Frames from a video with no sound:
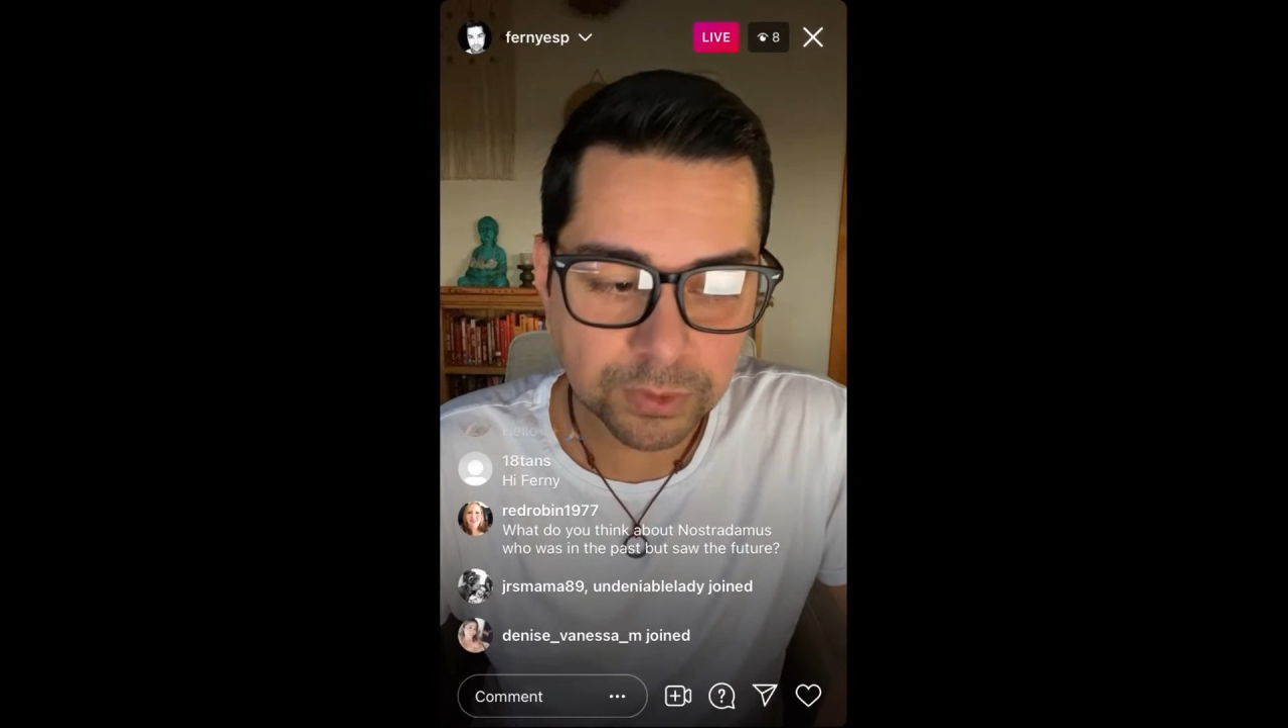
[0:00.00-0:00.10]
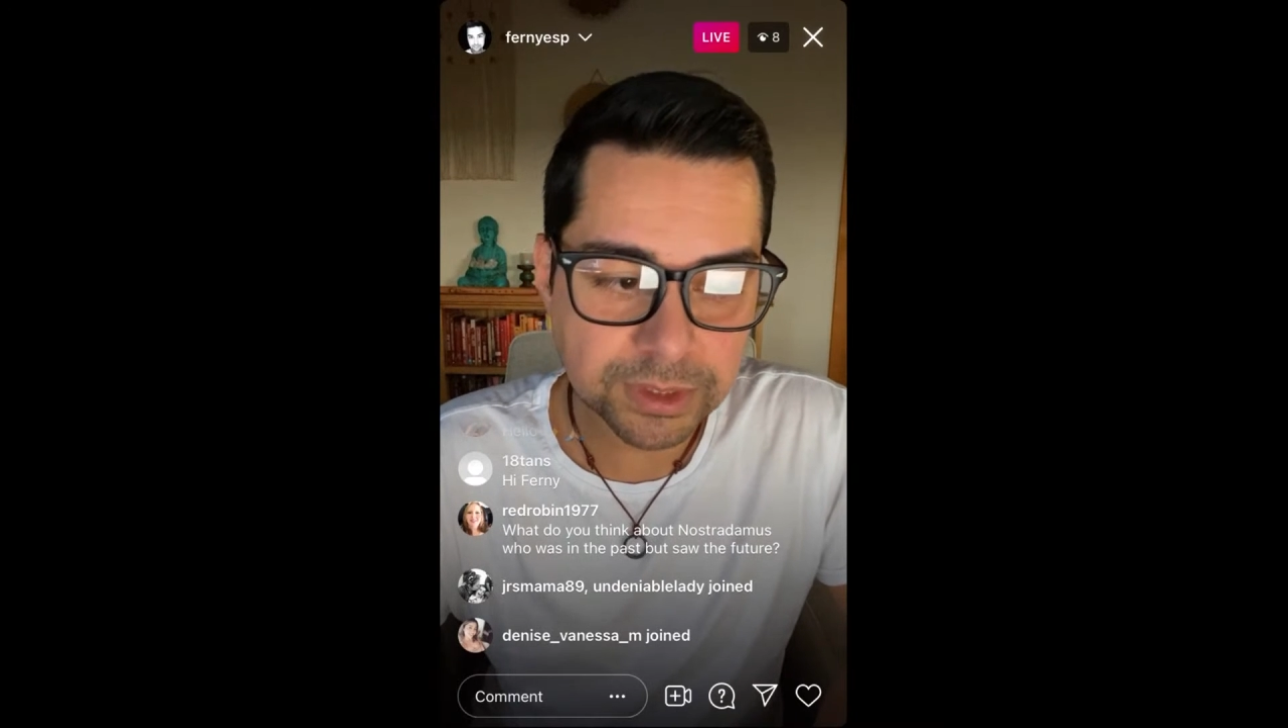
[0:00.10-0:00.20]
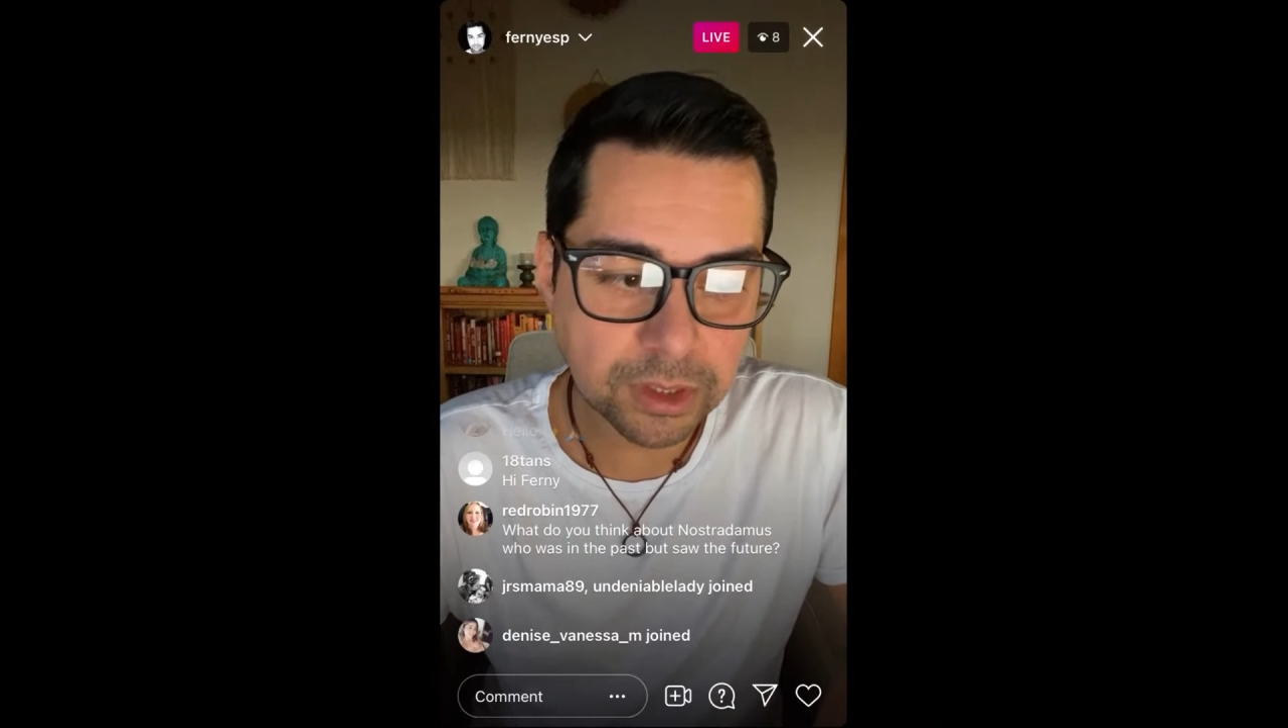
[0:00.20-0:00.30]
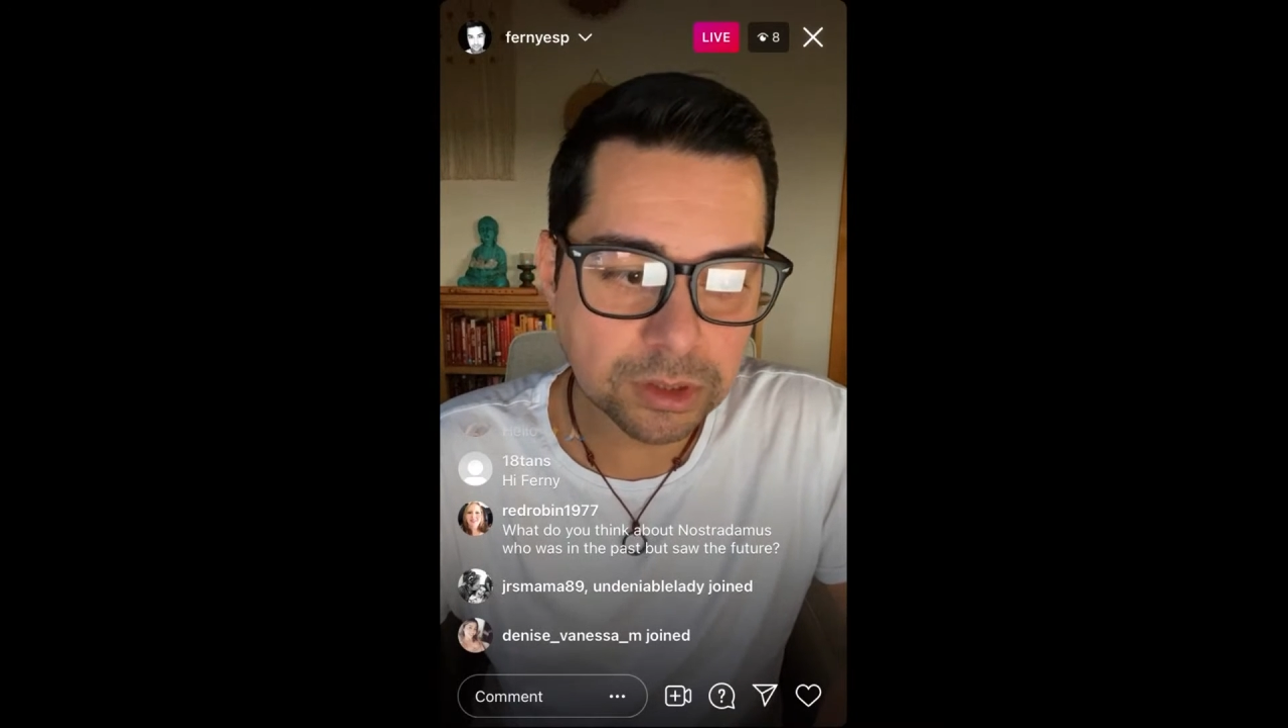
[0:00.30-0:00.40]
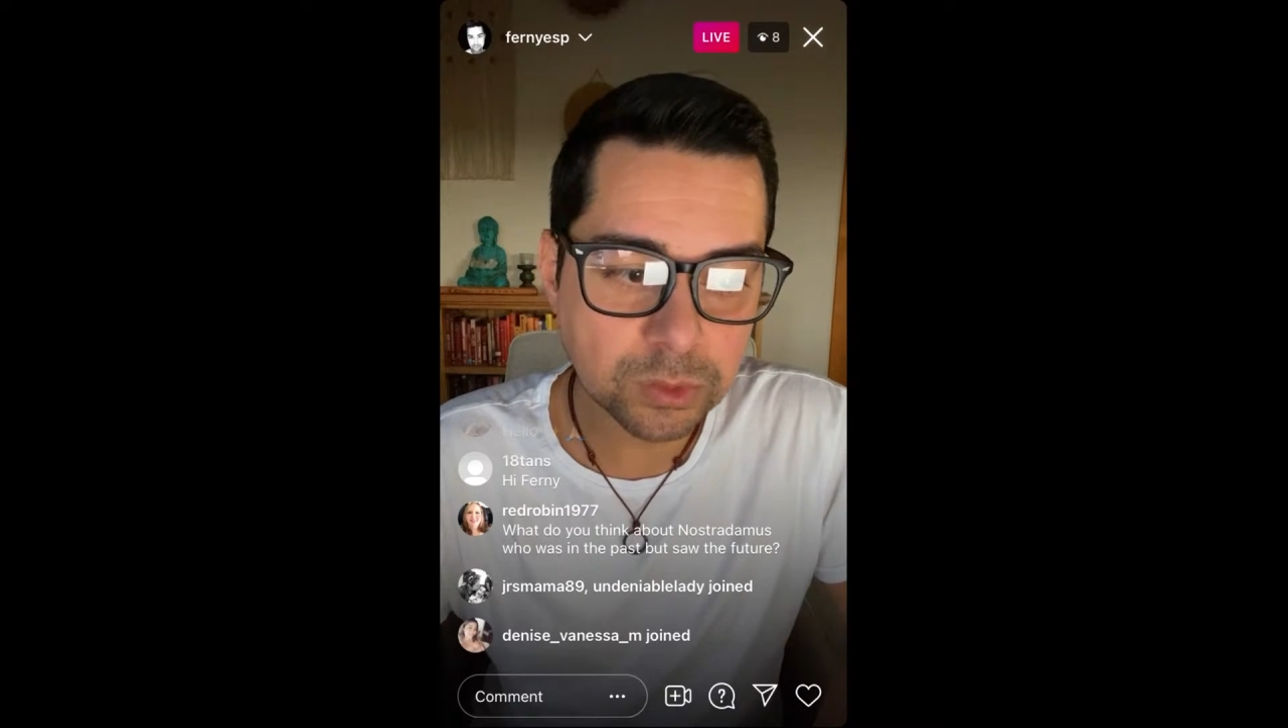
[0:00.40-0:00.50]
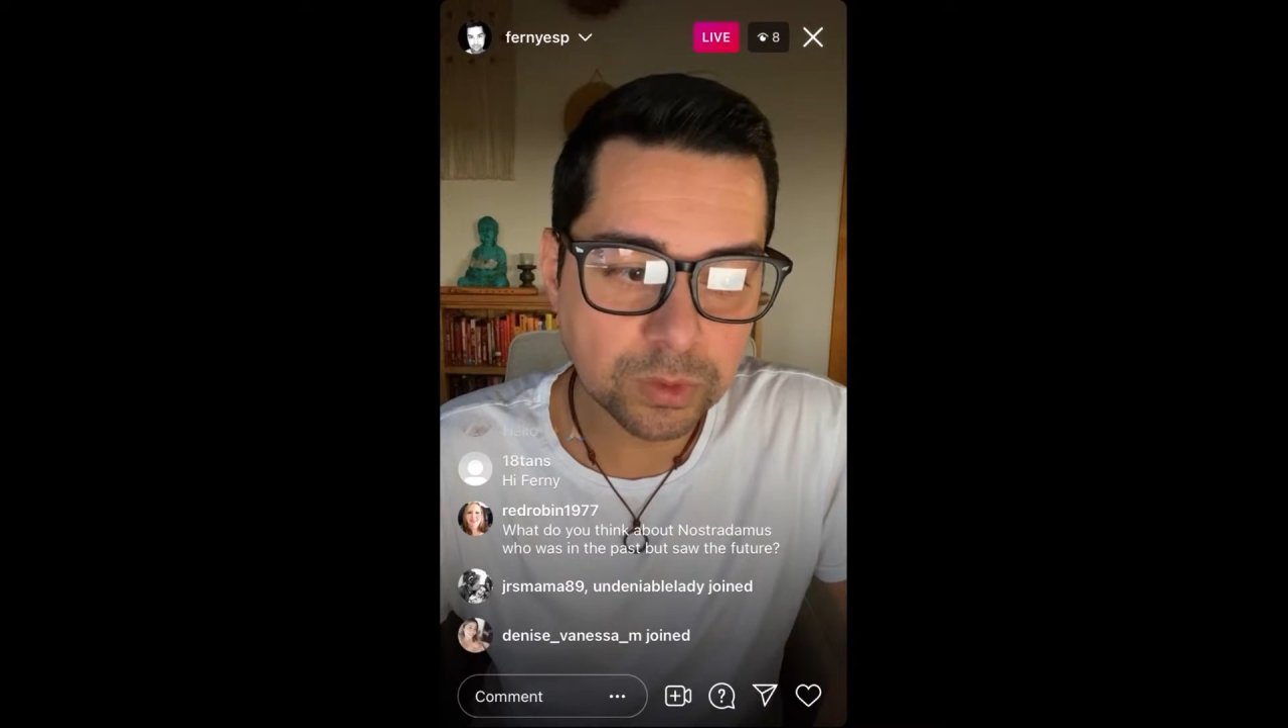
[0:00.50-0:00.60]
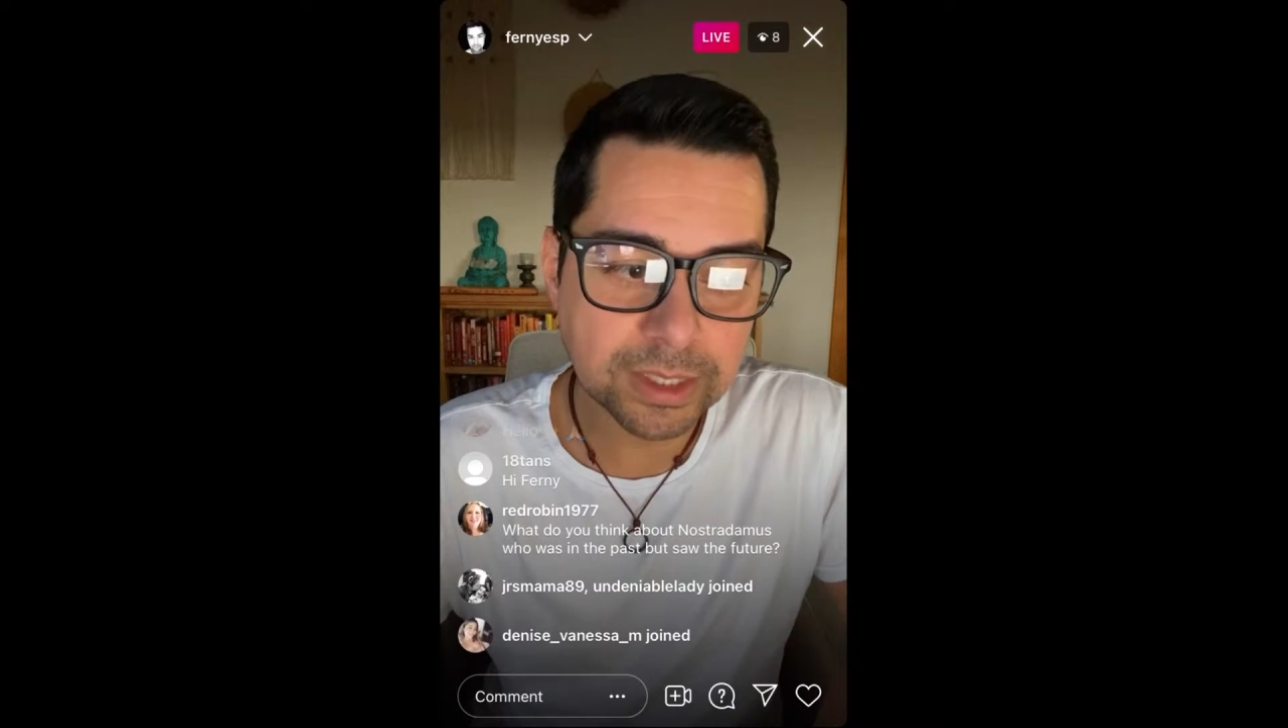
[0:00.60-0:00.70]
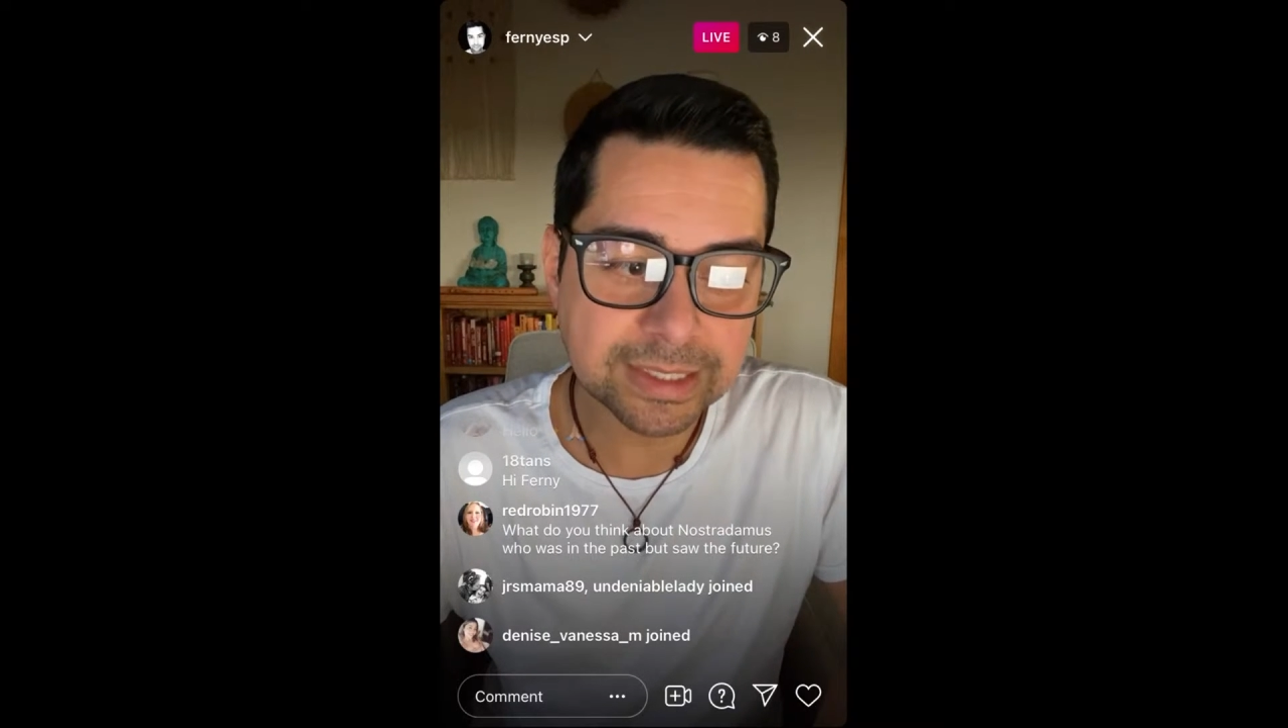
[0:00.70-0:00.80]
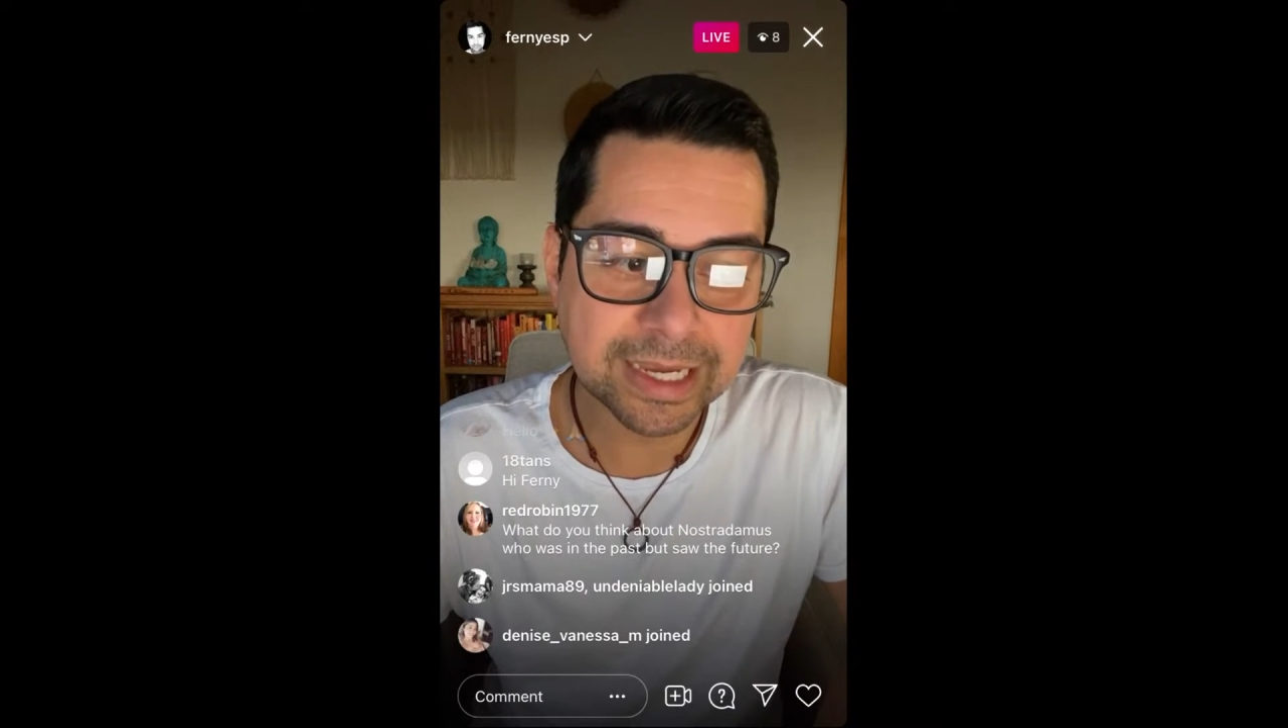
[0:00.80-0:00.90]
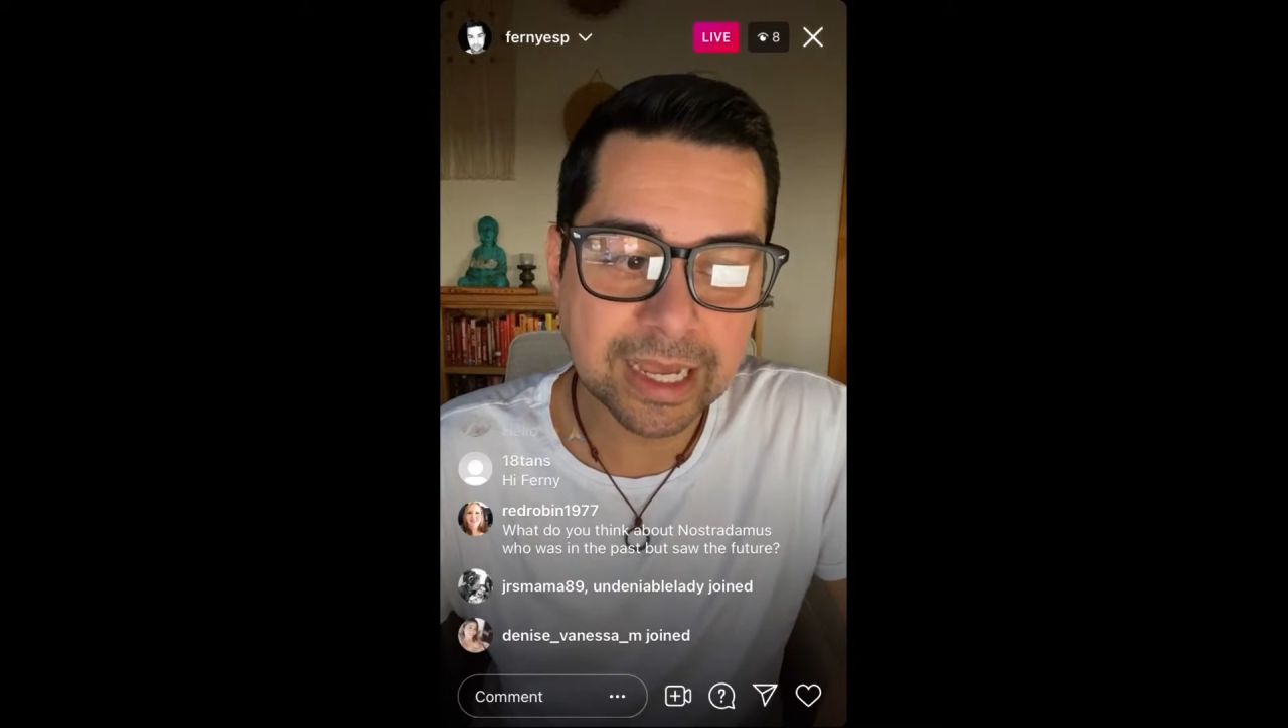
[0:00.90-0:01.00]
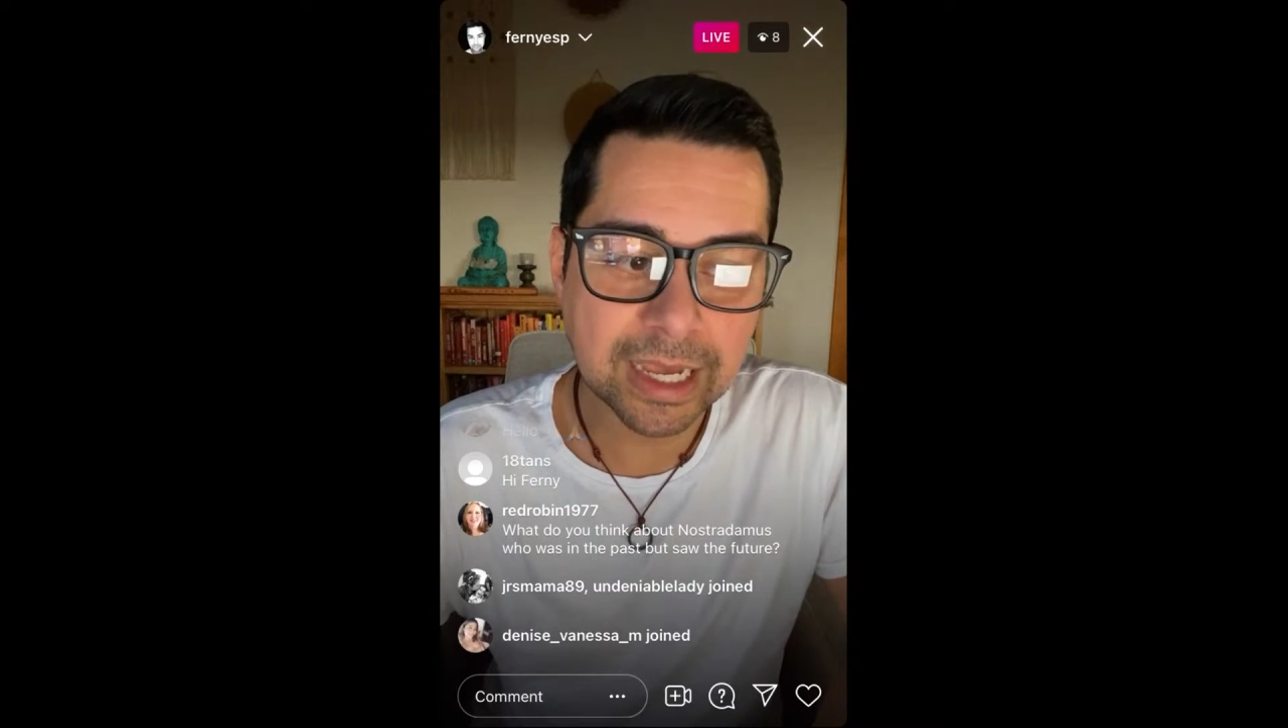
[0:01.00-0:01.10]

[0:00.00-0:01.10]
The result was a